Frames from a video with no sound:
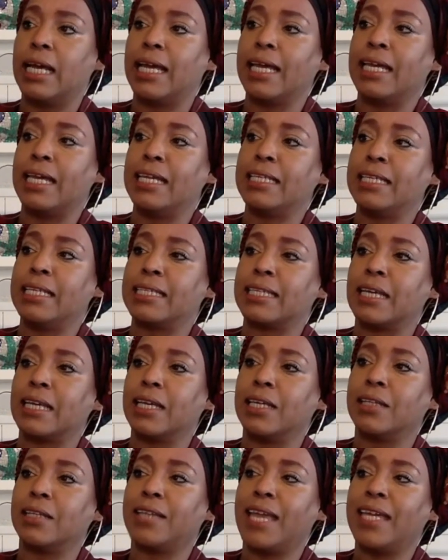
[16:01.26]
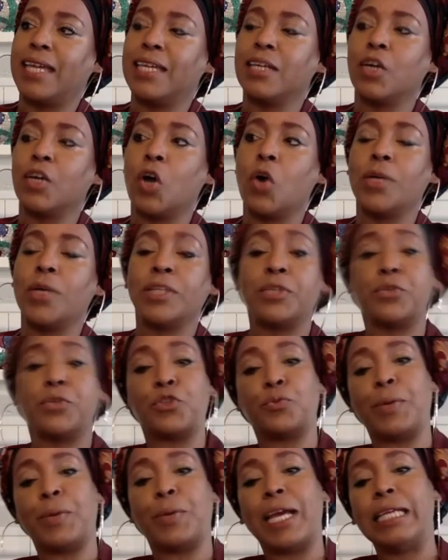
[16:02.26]
is they can go into
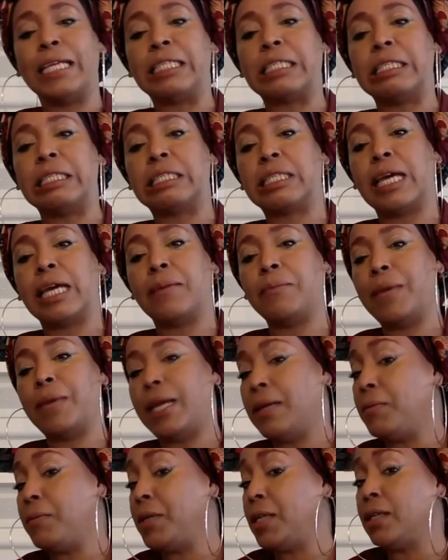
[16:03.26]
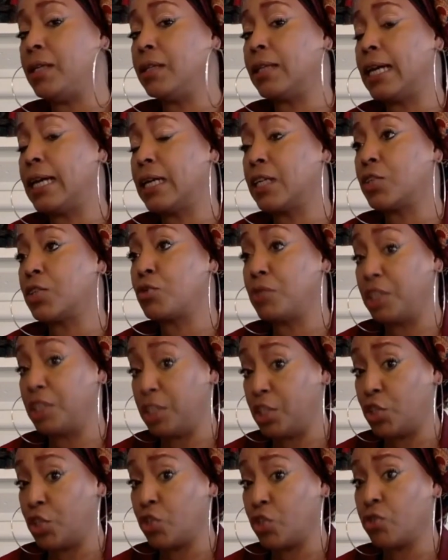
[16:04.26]
spaces that maybe like a
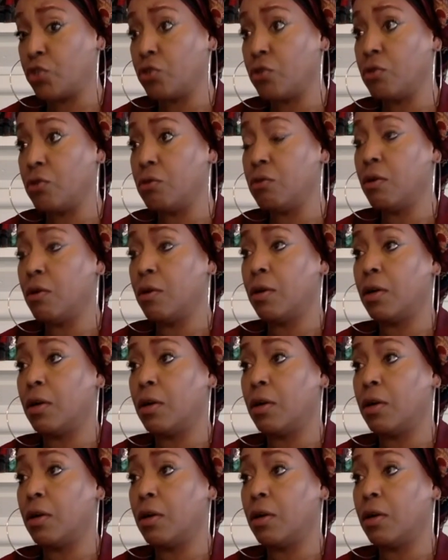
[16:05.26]
traditional